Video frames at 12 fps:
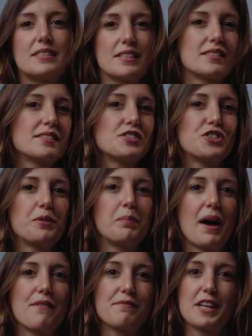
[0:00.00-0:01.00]
Citizenship
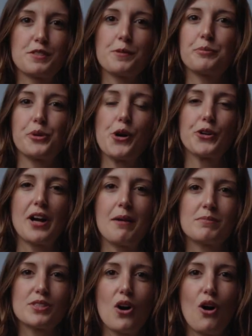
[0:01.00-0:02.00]
by investment programs